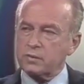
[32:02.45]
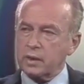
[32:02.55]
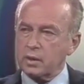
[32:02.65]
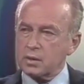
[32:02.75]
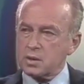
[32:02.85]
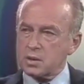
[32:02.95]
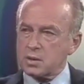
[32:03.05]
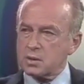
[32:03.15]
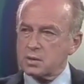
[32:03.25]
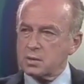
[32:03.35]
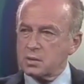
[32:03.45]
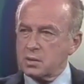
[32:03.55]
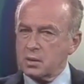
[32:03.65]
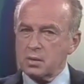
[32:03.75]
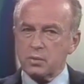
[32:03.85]
on daily
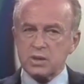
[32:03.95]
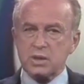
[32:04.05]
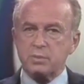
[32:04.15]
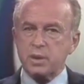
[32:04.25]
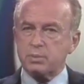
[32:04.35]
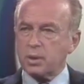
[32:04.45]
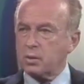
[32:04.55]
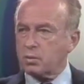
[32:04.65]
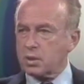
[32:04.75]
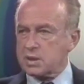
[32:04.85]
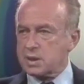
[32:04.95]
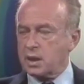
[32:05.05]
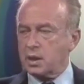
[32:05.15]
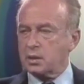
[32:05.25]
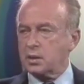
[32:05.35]
basis for 12 years
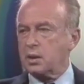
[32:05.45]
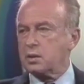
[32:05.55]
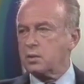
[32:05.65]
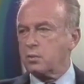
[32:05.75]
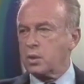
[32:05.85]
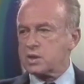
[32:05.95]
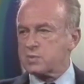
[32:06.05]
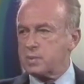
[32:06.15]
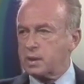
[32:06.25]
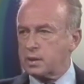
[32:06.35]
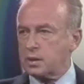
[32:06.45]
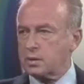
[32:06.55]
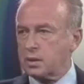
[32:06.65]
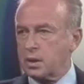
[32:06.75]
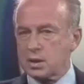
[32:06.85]
with the people who
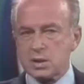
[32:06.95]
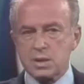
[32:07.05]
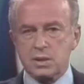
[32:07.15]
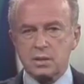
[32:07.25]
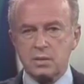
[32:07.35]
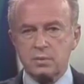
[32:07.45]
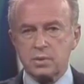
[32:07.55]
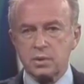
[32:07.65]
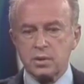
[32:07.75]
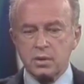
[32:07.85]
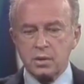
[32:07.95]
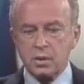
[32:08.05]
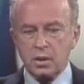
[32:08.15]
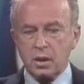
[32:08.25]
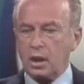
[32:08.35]
reside in the West
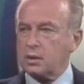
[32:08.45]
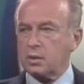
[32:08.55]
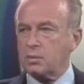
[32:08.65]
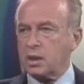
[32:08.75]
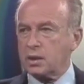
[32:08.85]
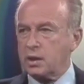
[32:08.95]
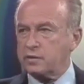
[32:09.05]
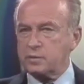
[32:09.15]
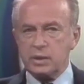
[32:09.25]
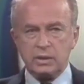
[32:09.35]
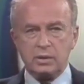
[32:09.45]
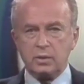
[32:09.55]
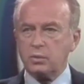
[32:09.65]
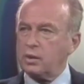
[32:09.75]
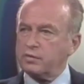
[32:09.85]
Bank and the Gaza Strip.
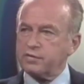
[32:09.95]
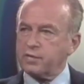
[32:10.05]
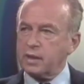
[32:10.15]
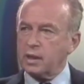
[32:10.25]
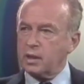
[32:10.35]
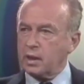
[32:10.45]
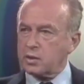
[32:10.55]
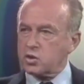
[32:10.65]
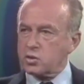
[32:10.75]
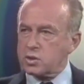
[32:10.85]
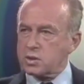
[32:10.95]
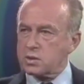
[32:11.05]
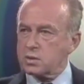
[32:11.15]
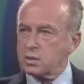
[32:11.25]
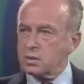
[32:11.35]
Under my
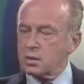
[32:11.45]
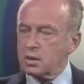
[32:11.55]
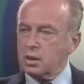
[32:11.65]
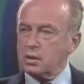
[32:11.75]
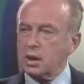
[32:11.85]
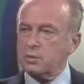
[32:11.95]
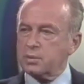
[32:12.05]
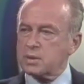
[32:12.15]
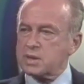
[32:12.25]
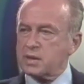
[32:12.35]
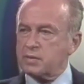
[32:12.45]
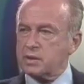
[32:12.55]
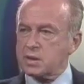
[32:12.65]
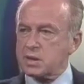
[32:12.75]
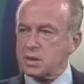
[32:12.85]
government, there were free
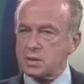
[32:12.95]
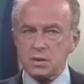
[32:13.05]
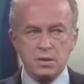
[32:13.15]
elections